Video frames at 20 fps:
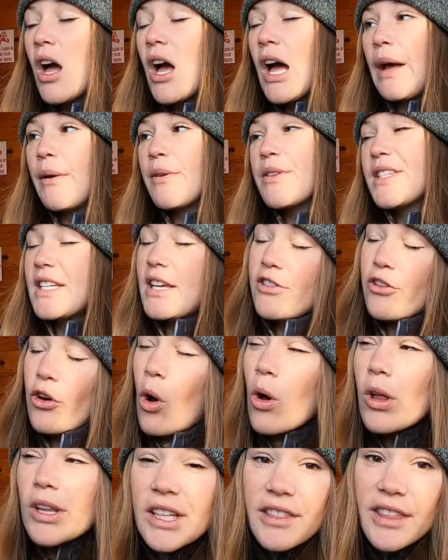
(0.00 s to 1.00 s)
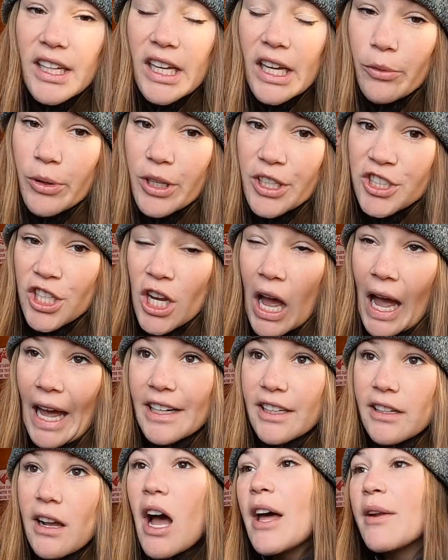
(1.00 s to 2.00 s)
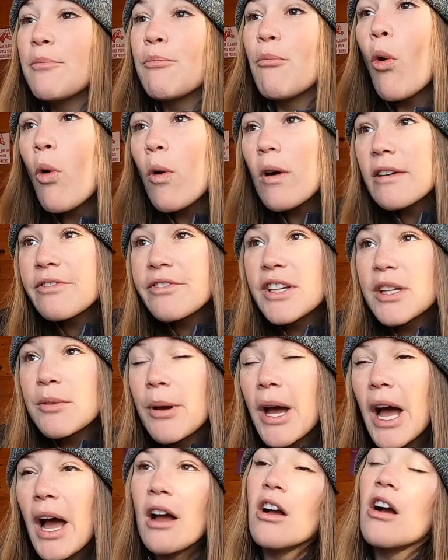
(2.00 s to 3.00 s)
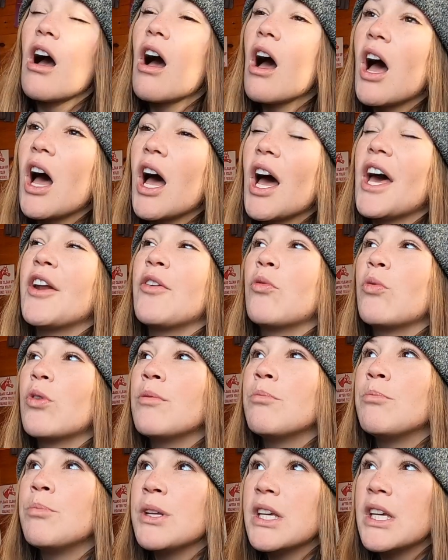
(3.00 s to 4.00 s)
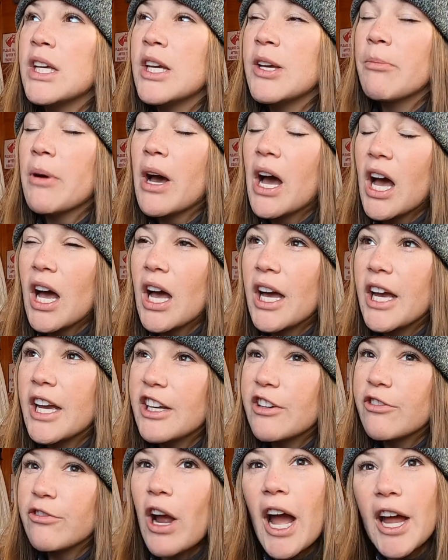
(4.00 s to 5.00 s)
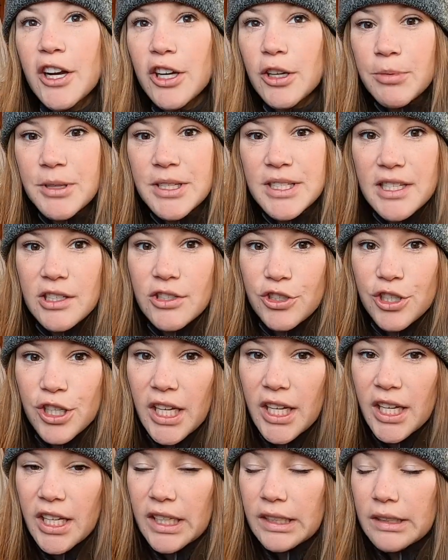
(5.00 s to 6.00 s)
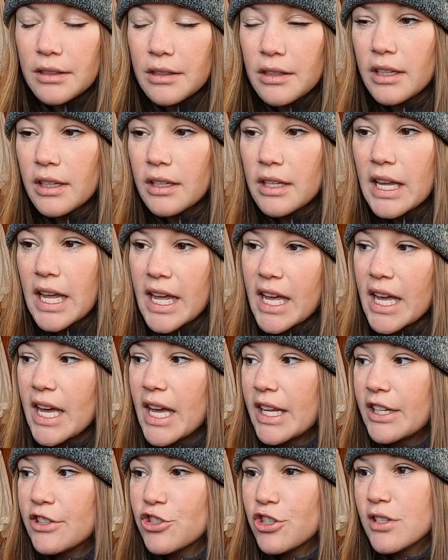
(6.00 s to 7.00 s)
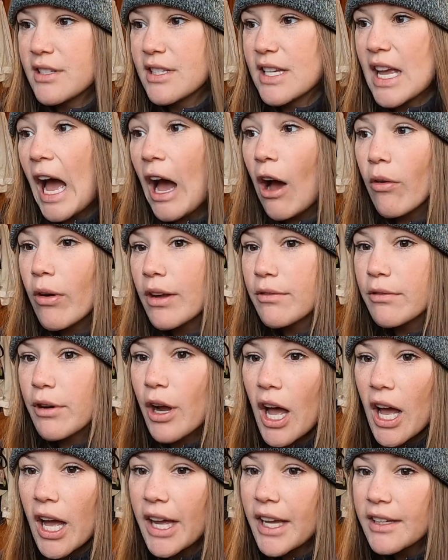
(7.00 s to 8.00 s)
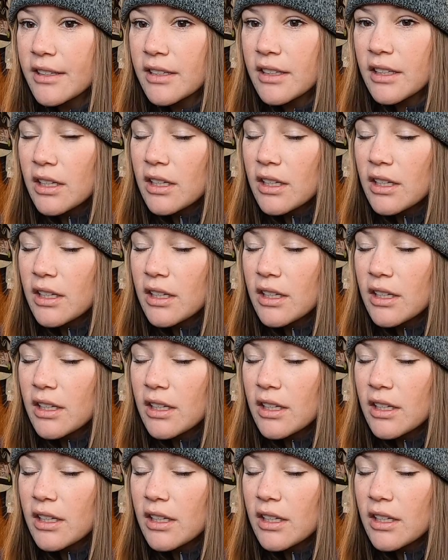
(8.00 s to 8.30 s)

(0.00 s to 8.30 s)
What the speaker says: I would say the only thing I wish I had gotten more feedback on would be my rider position and just how I ride.